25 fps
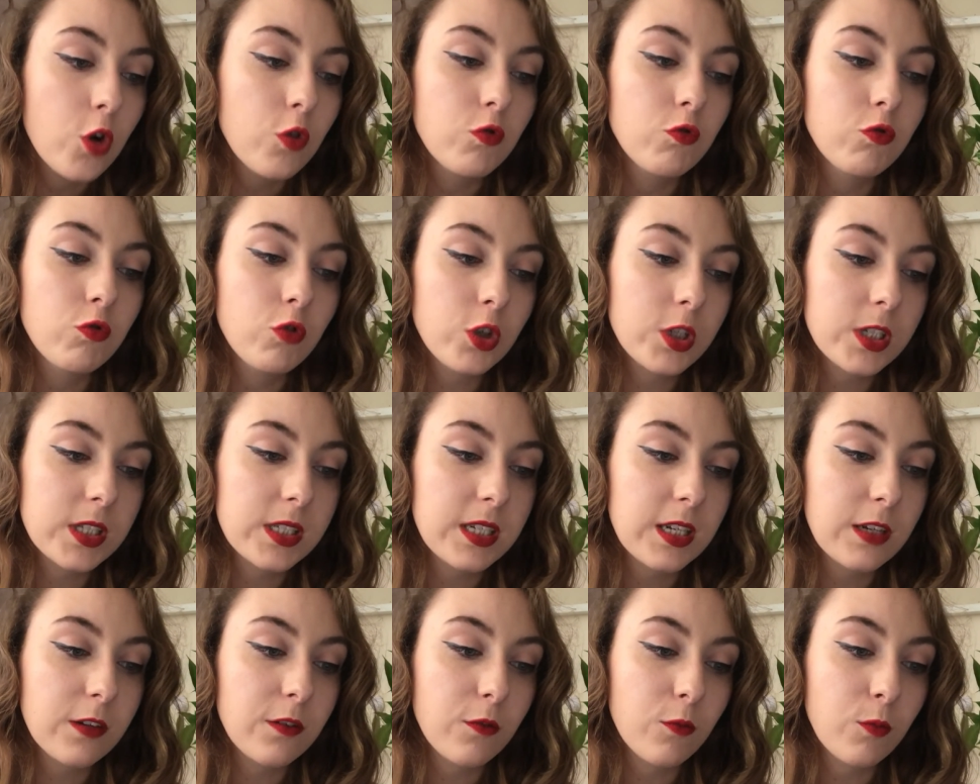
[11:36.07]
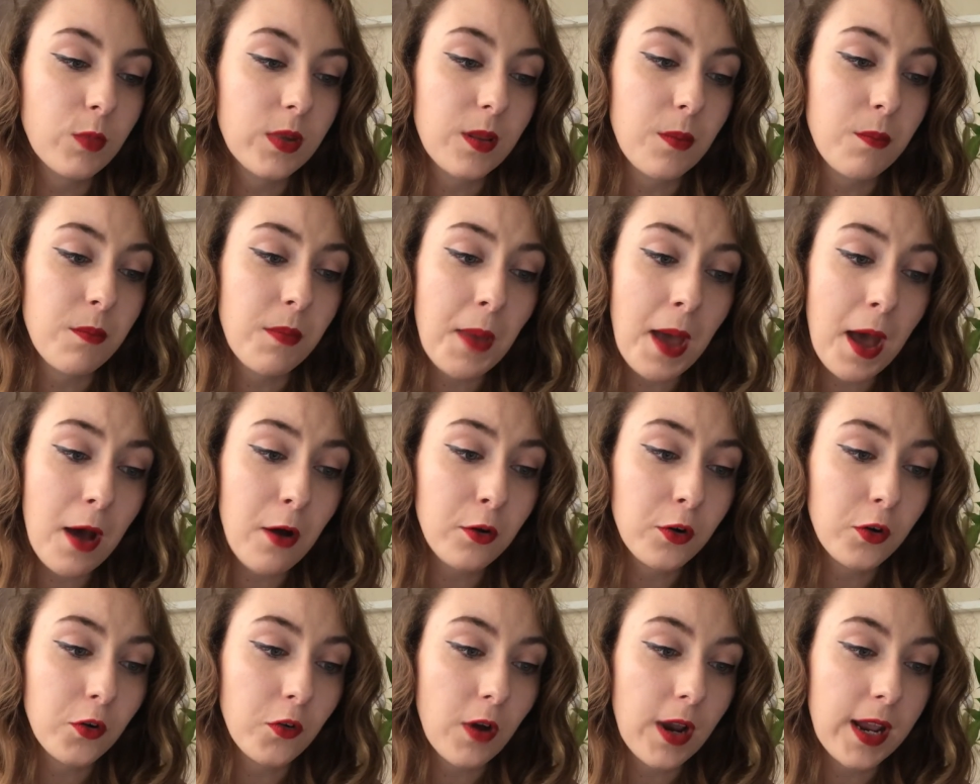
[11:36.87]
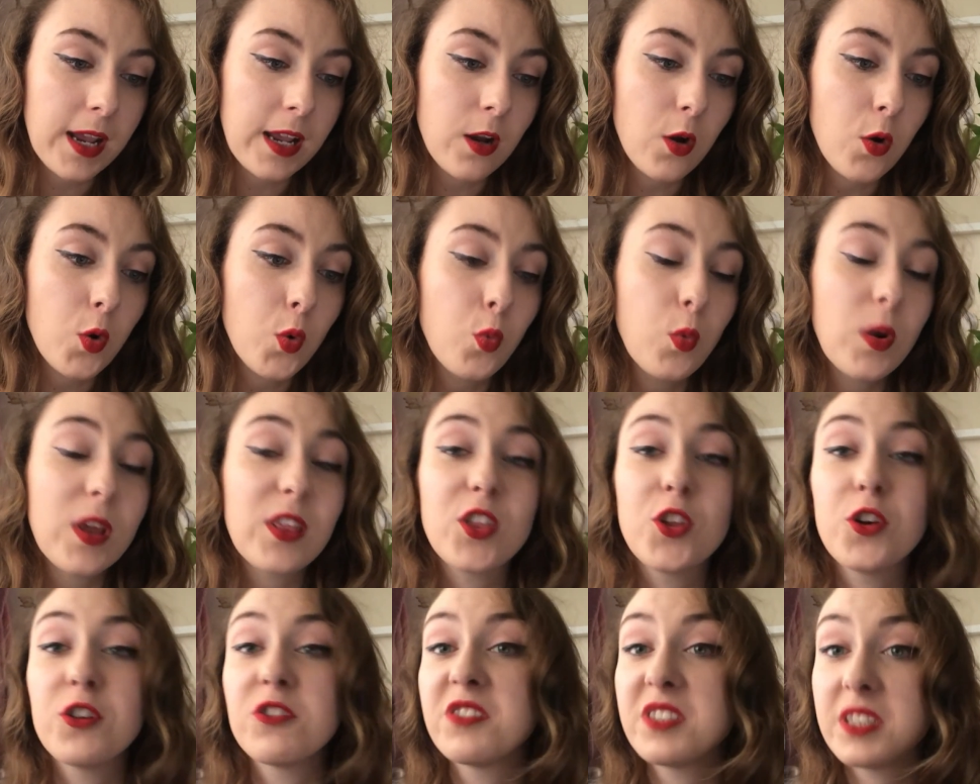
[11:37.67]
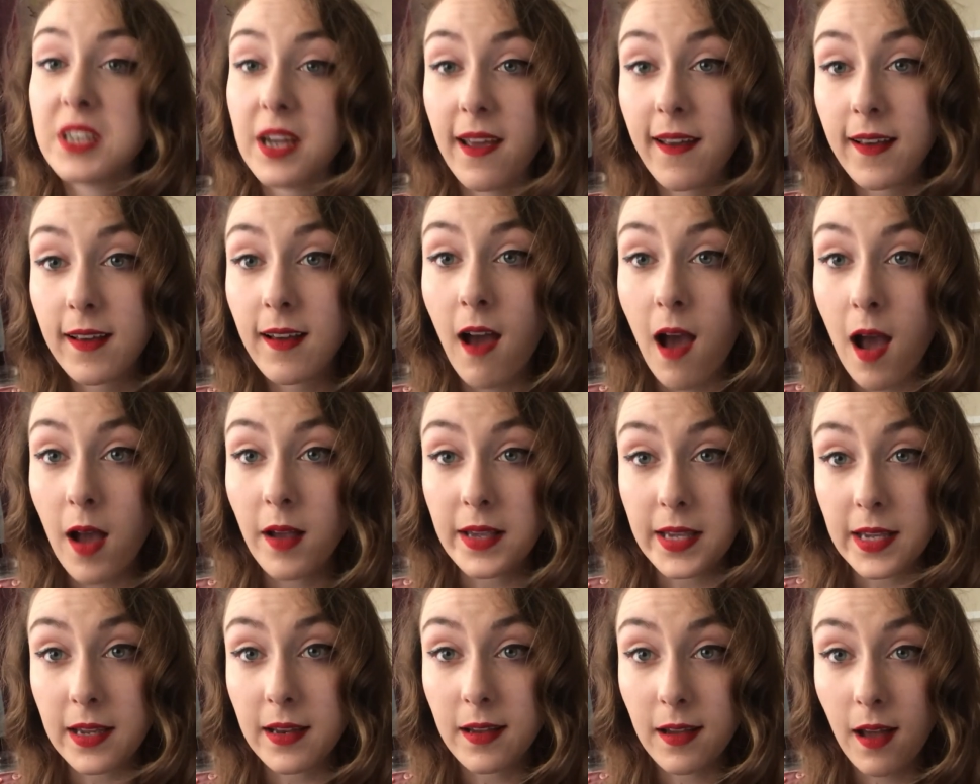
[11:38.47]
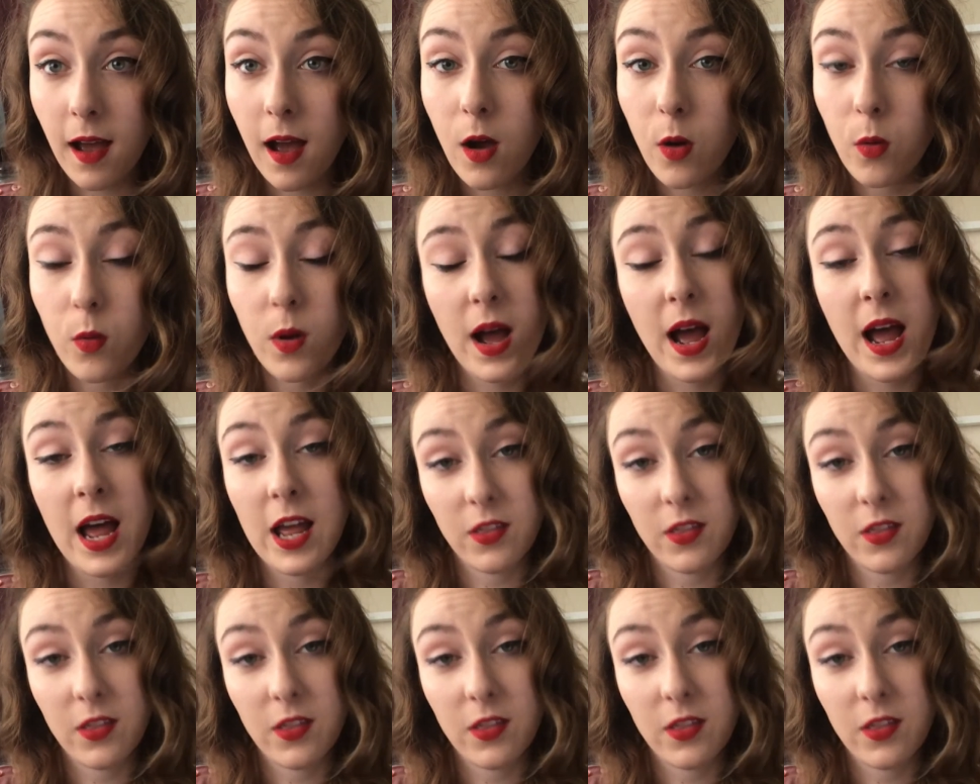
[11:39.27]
rusted with a metal grate with your dick hanging out,